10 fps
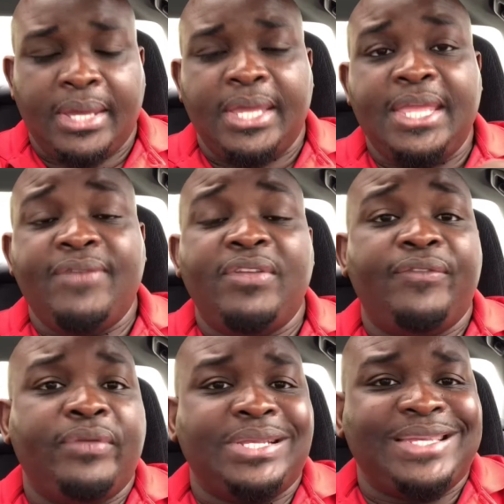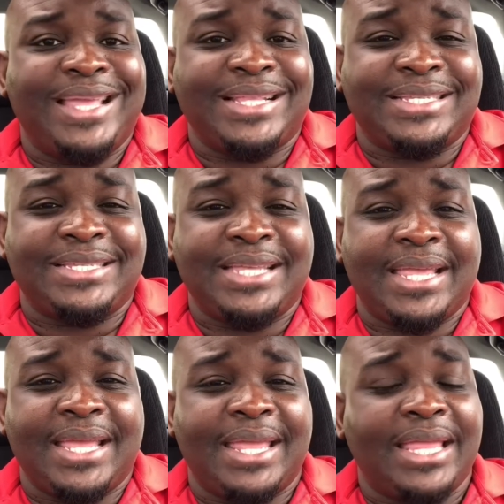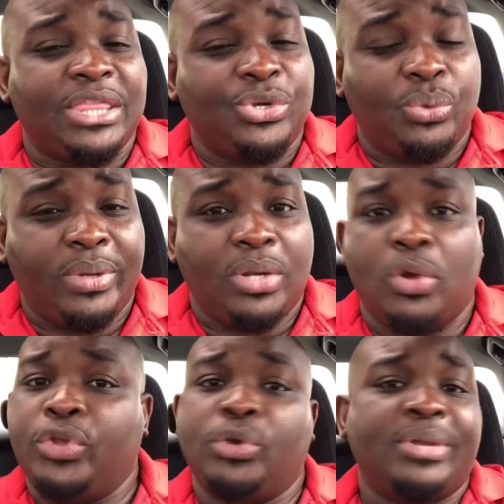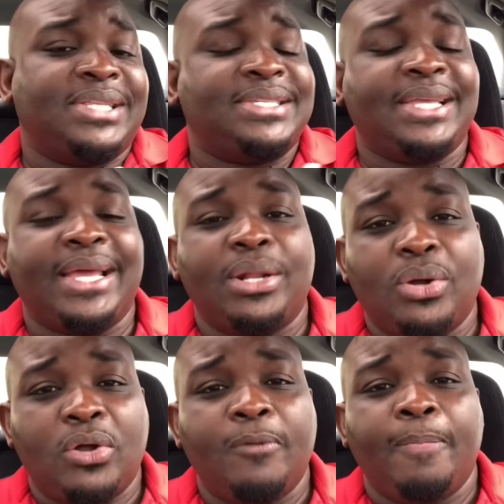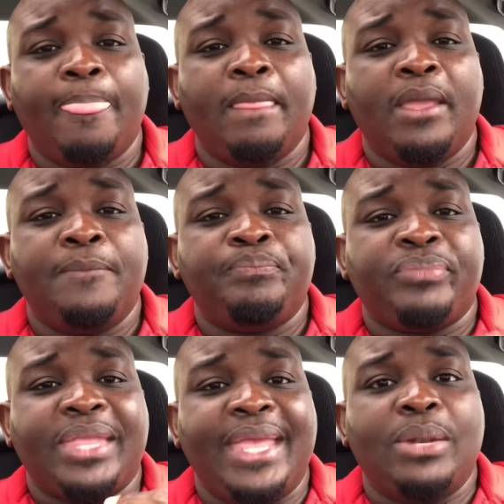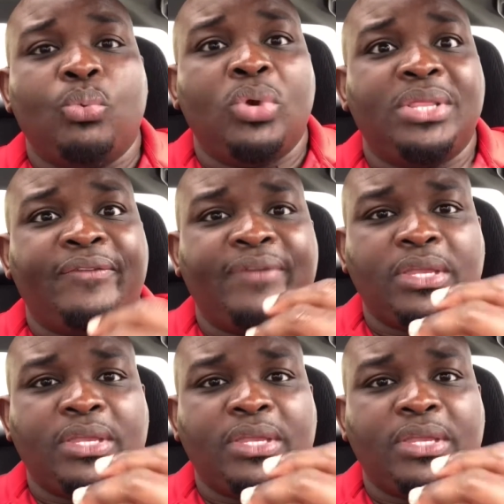even if you get sick and get through it, or you don't get sick at all, it will affect your